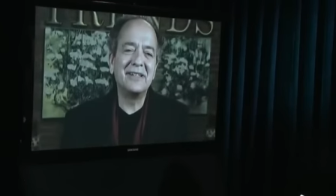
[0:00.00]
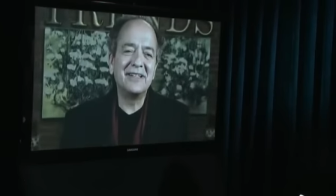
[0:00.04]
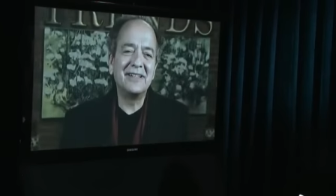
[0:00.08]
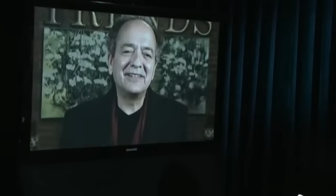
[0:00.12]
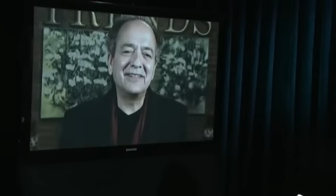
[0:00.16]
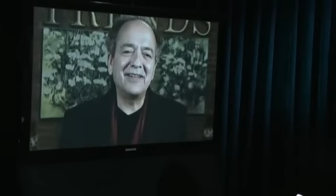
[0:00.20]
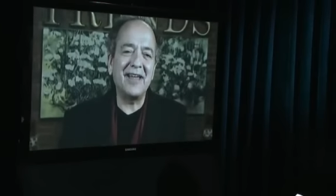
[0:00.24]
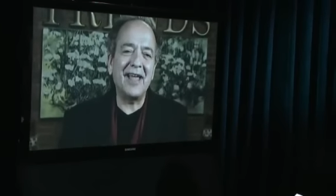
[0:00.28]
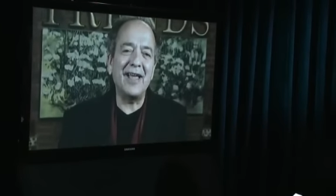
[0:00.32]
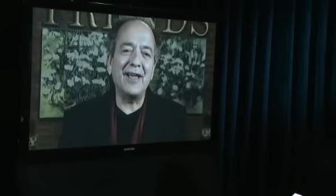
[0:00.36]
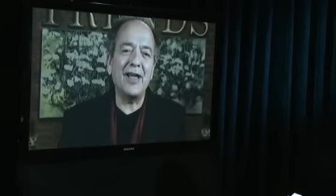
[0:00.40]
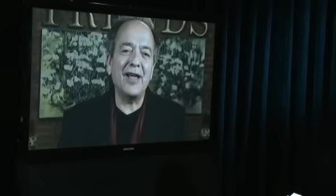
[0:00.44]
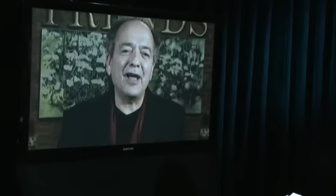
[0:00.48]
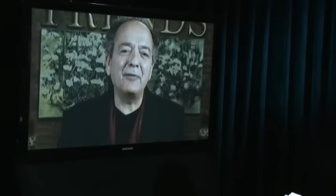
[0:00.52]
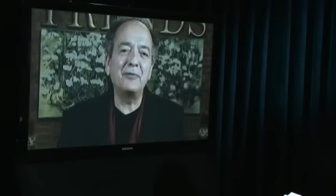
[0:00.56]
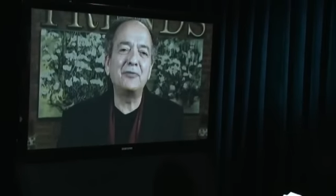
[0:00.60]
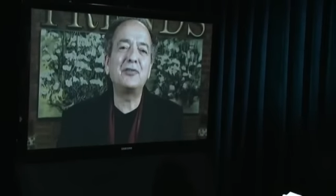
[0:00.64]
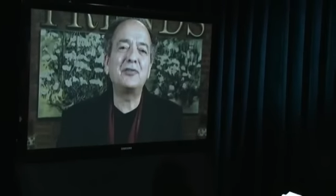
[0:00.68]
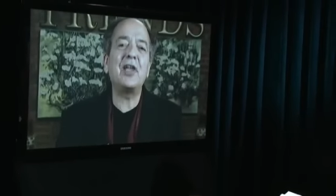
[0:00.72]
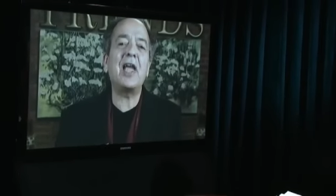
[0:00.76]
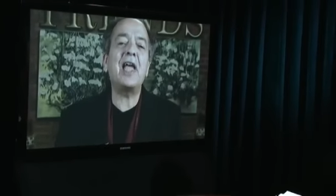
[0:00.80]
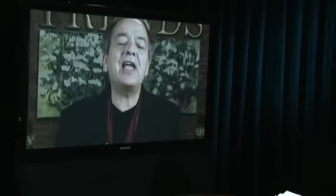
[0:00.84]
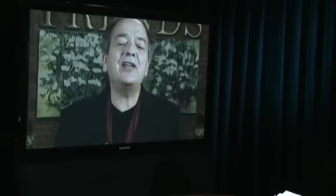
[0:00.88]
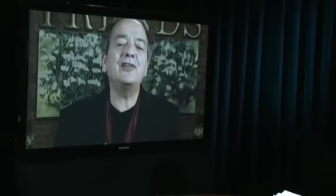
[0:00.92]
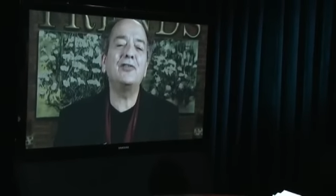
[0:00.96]
I'm
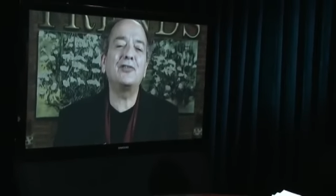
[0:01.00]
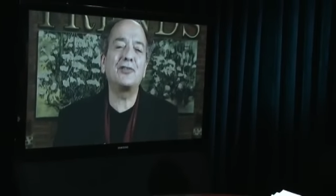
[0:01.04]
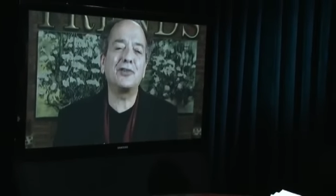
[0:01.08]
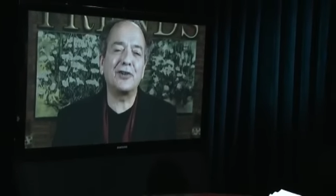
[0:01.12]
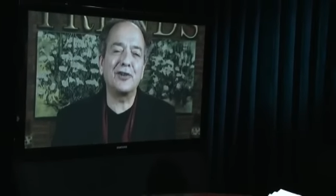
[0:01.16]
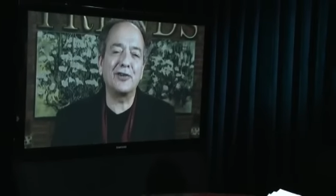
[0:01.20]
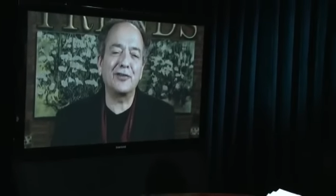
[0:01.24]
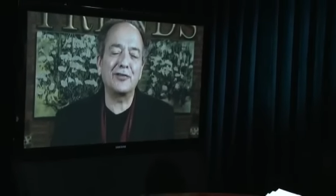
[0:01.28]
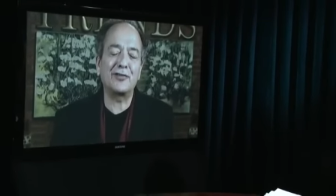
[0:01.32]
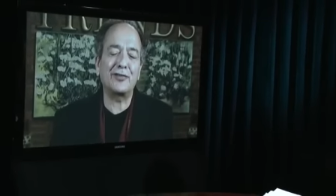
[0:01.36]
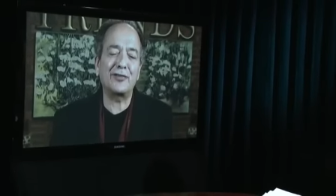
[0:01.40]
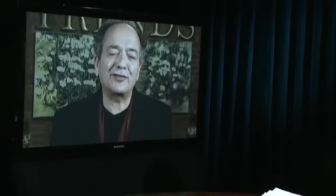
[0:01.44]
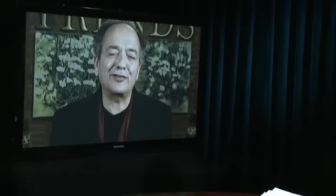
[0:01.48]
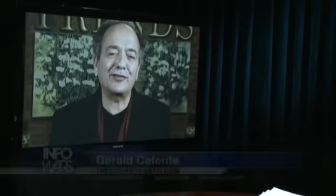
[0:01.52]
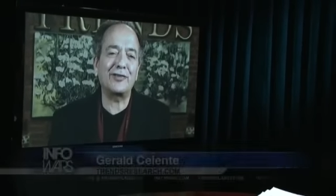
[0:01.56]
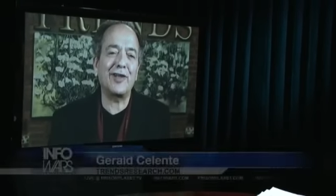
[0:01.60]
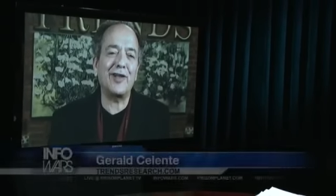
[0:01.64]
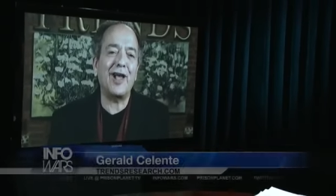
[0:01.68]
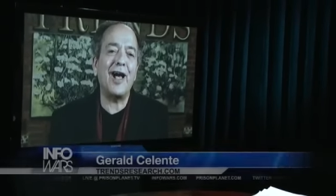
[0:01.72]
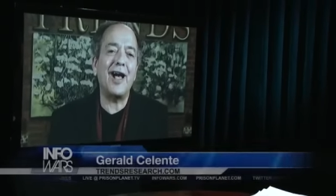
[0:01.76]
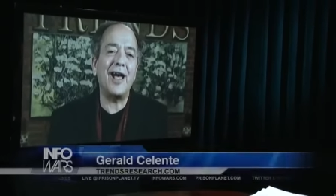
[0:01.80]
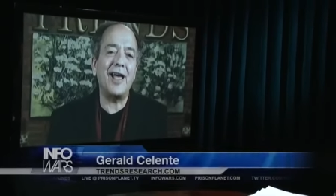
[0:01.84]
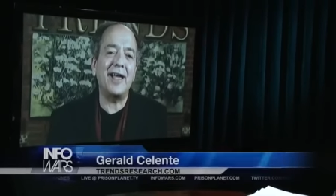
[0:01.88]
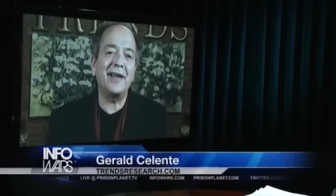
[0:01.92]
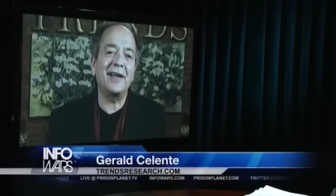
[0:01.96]
danger to
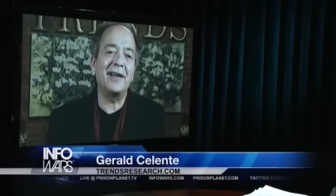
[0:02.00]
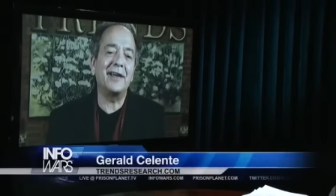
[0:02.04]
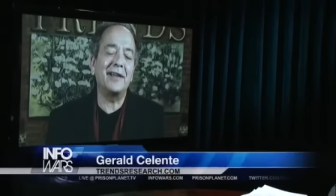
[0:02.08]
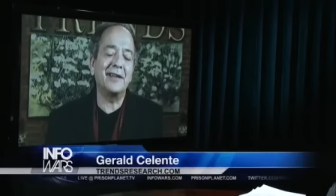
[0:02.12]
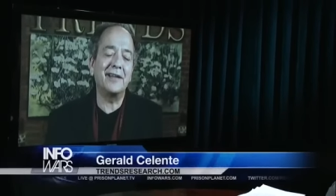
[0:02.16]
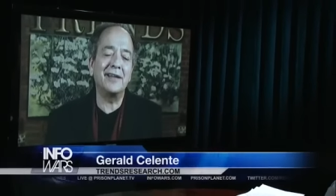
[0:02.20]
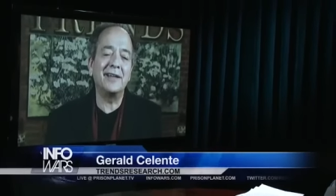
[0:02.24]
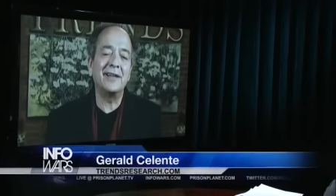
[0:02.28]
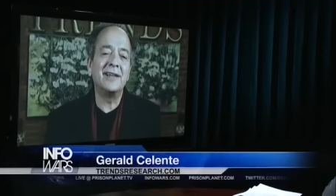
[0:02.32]
society.